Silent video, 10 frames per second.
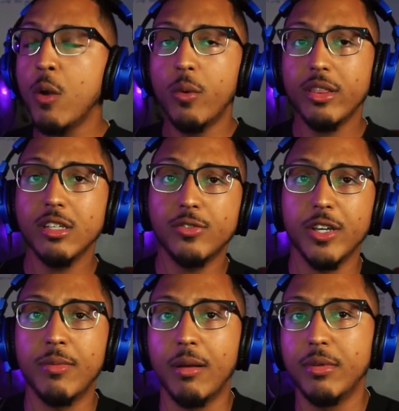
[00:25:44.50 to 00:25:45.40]
with this
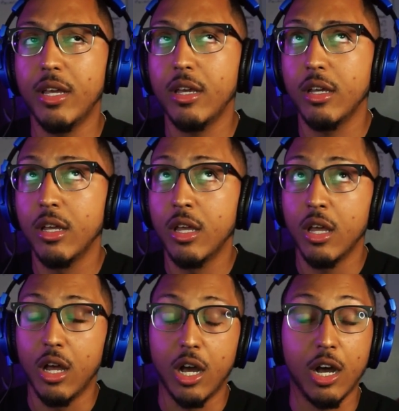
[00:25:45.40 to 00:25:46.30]
Figma update,
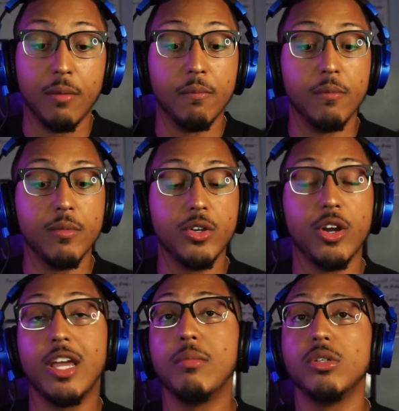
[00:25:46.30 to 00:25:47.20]
um,
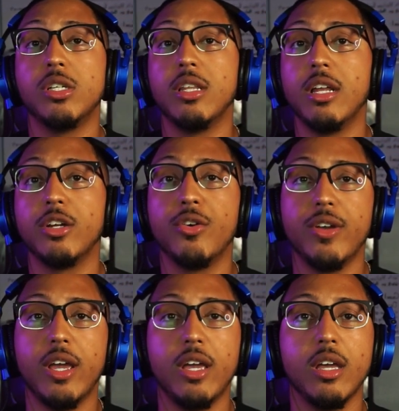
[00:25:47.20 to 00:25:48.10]
you're able to then
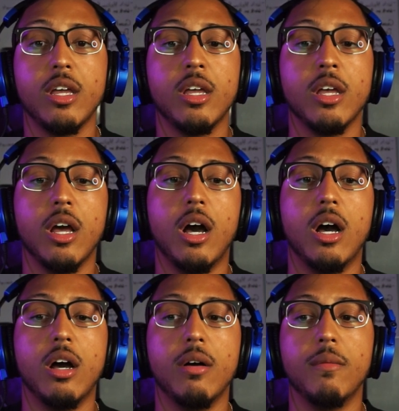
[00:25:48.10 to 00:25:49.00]
create
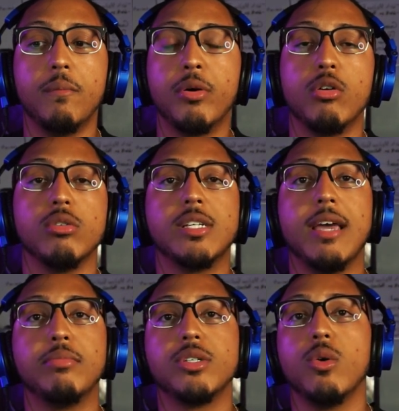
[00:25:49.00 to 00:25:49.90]
uh,
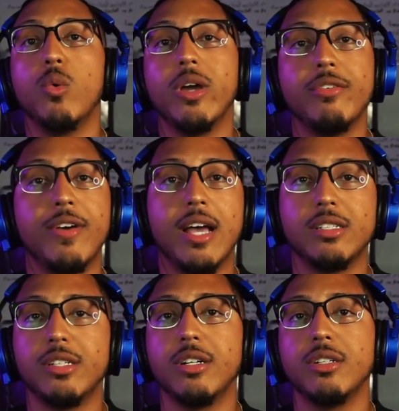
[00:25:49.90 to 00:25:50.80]
prototypes way
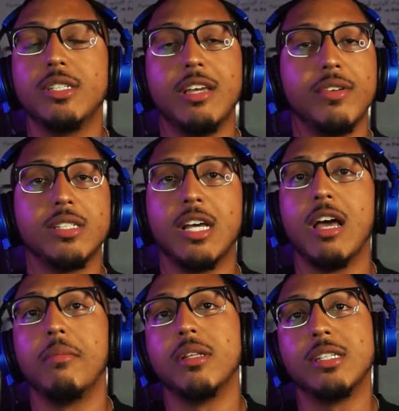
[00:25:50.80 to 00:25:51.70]
faster, saving
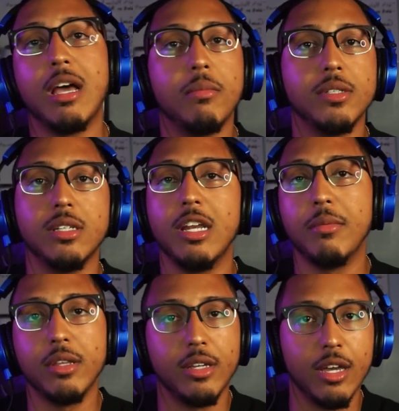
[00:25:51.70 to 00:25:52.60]
time, and time is the
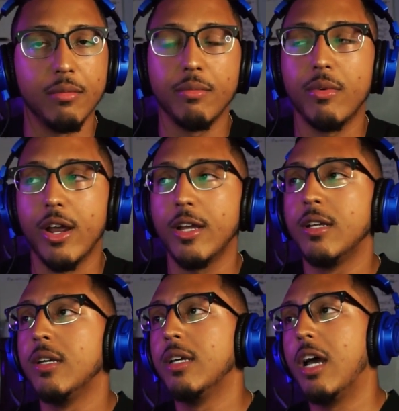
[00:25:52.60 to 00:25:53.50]
name of the game, right?
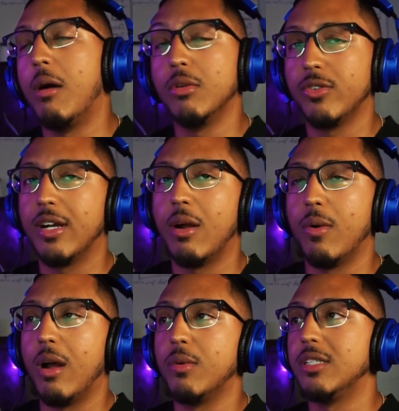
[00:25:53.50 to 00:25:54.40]
Almost forgot
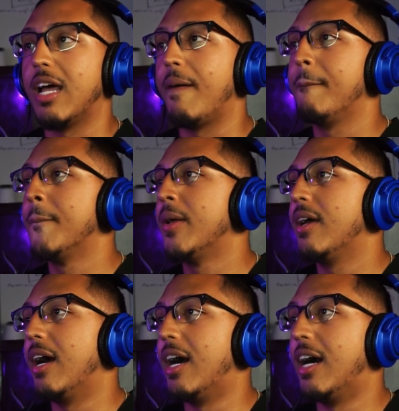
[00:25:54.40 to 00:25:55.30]
where I was at.
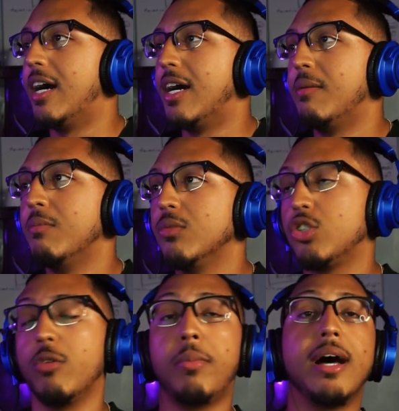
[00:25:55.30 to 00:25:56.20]
Um,
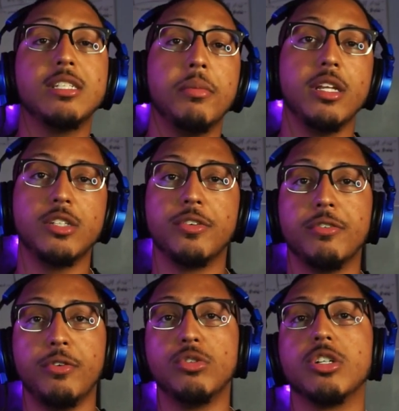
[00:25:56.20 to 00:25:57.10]
so possibilities for
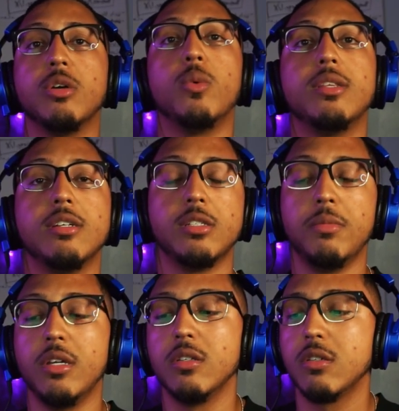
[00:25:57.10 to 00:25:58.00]
the future and what this
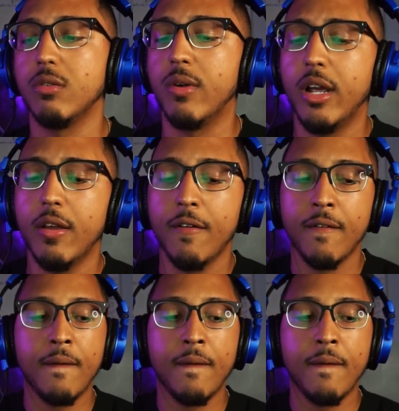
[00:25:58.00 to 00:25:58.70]
means, right?